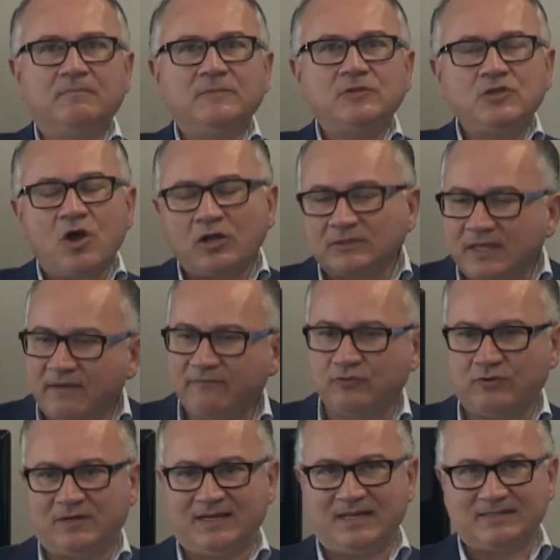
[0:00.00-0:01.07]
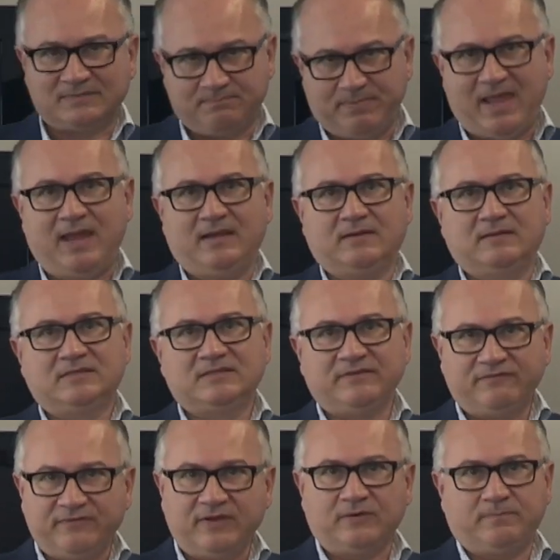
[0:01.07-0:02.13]
Not everyone has pain,
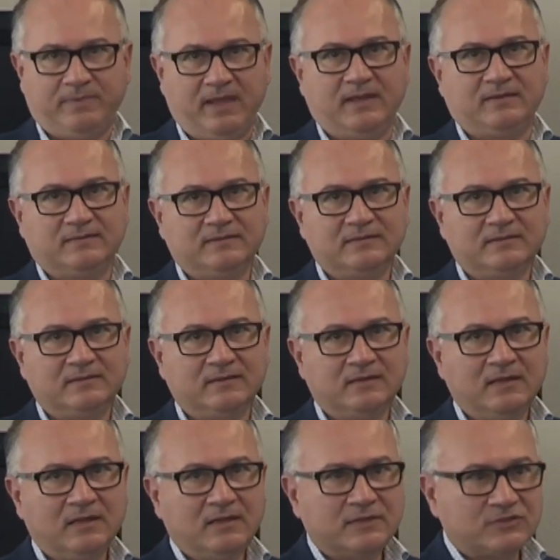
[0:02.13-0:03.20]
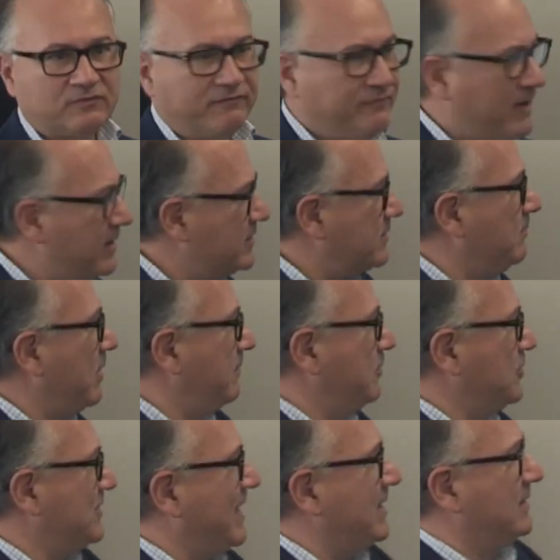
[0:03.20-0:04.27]
severe pain. So very small
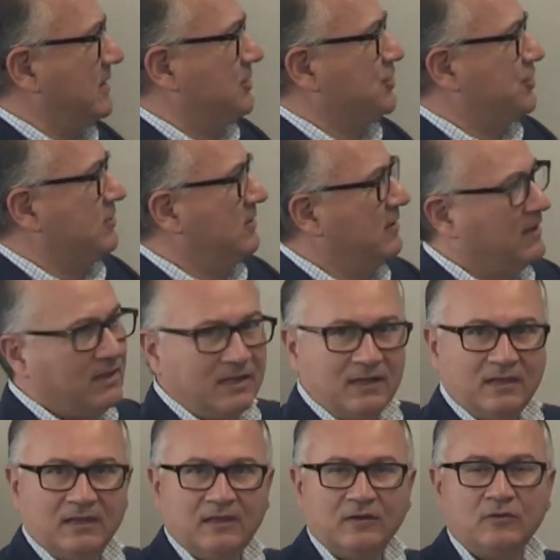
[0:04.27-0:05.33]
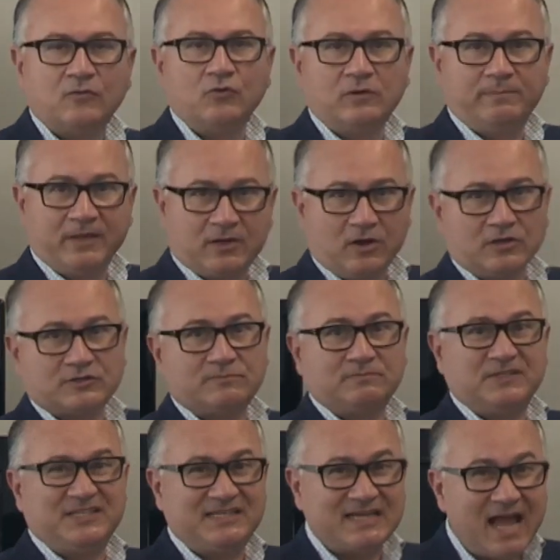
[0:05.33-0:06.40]
percentage will be caused
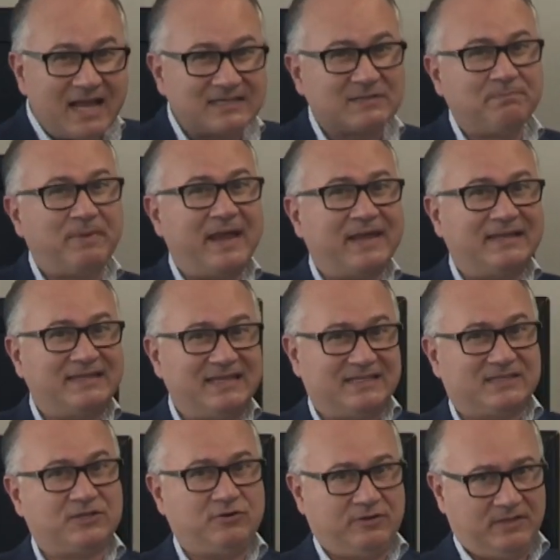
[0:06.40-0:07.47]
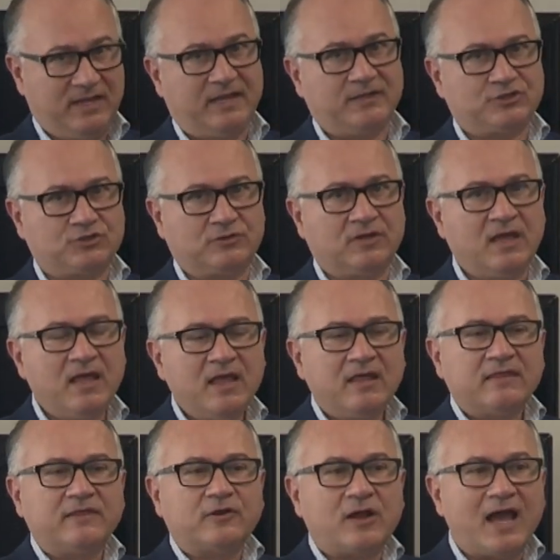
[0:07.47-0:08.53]
just by a disc herniation.
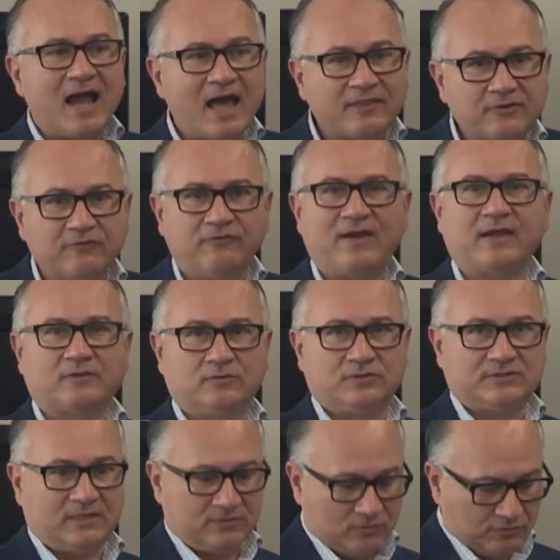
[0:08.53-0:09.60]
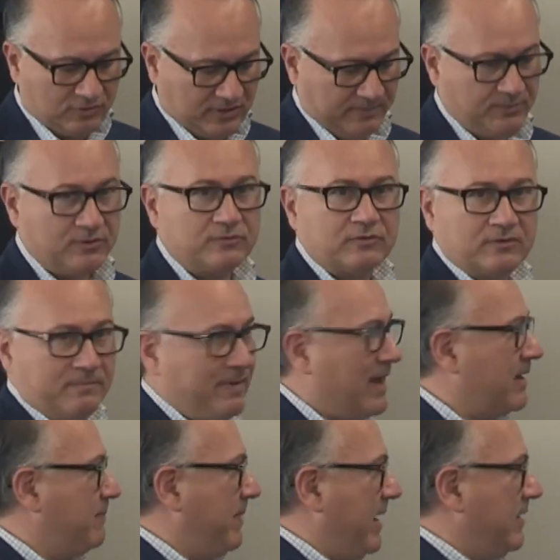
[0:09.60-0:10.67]
There are other factors that contribute to the
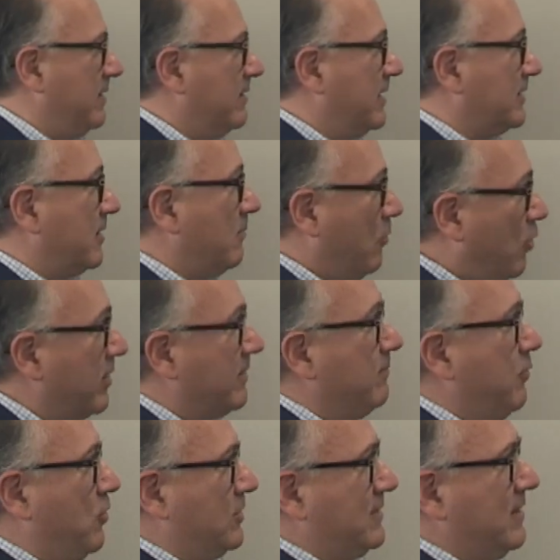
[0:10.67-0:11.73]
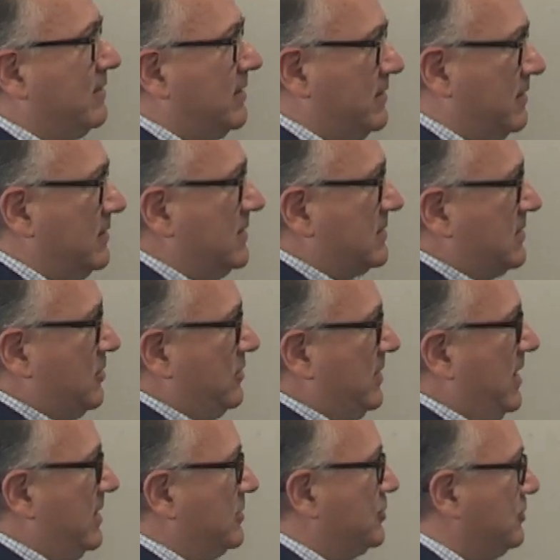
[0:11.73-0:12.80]
back pain that are more important than the disc
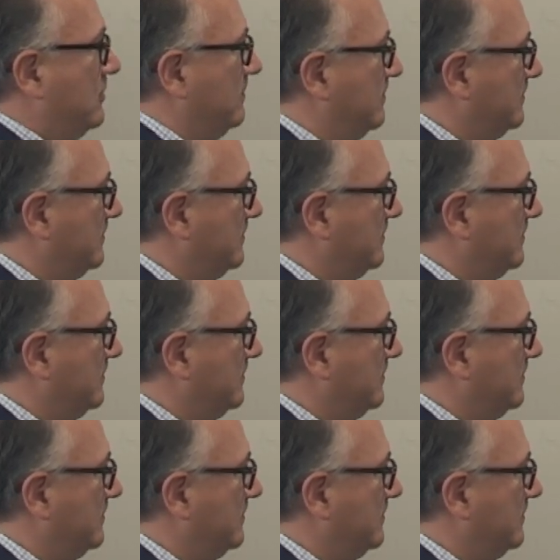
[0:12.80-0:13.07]
herniation.